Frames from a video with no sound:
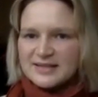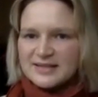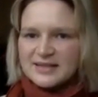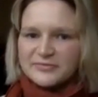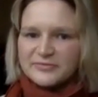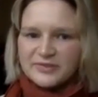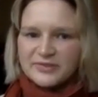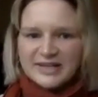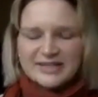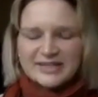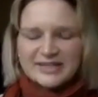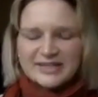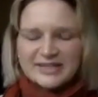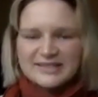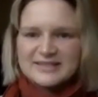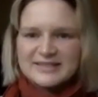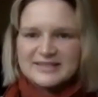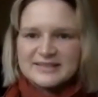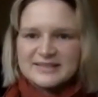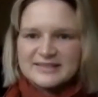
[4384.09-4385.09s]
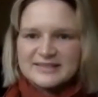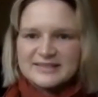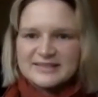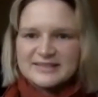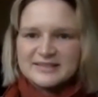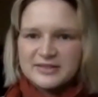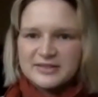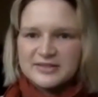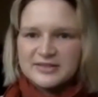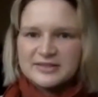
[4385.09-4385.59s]
and writers and
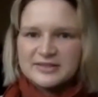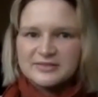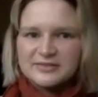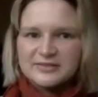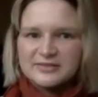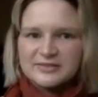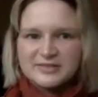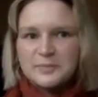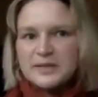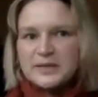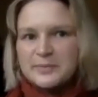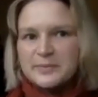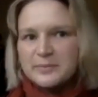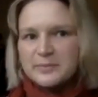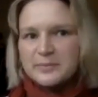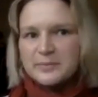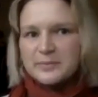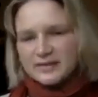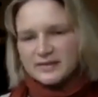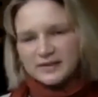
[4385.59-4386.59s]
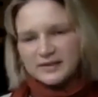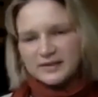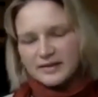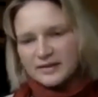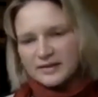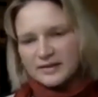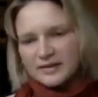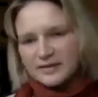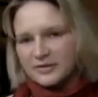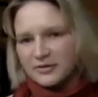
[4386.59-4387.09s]
scholars, and also people that
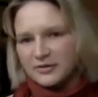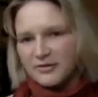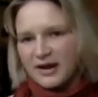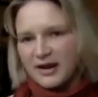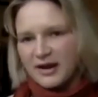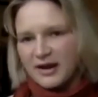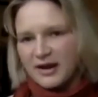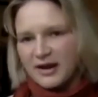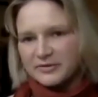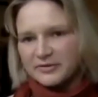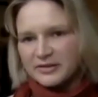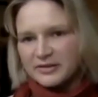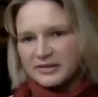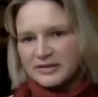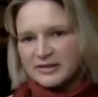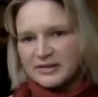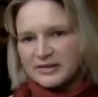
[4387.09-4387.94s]
are on the ground,